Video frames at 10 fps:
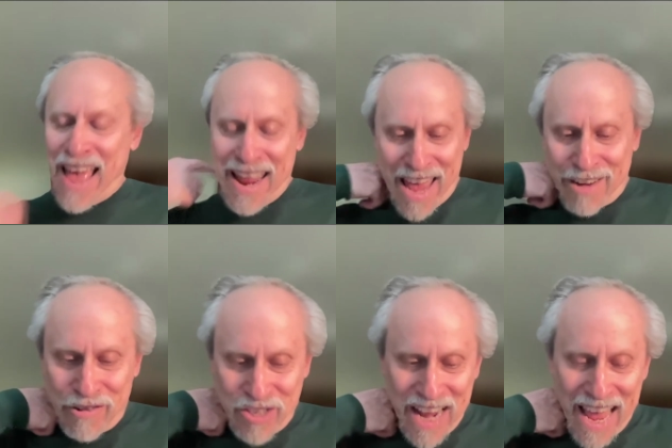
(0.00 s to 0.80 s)
and
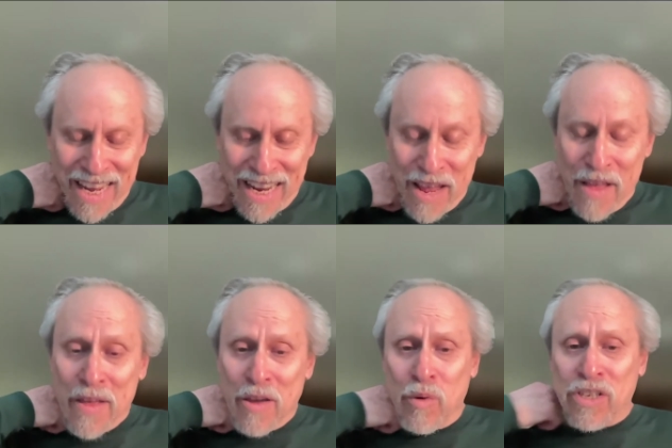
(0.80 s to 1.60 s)
heterogeneity,
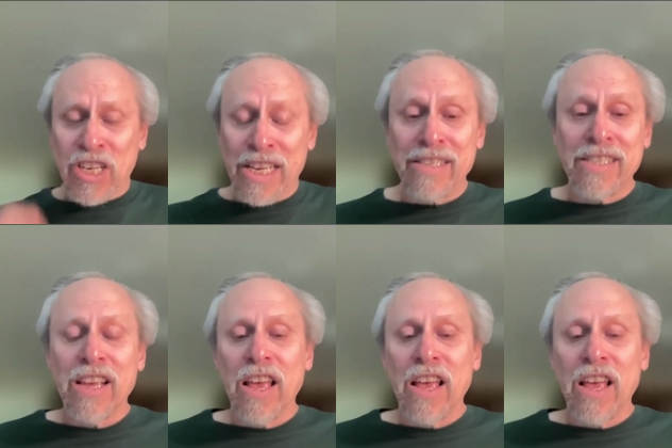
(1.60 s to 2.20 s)
which is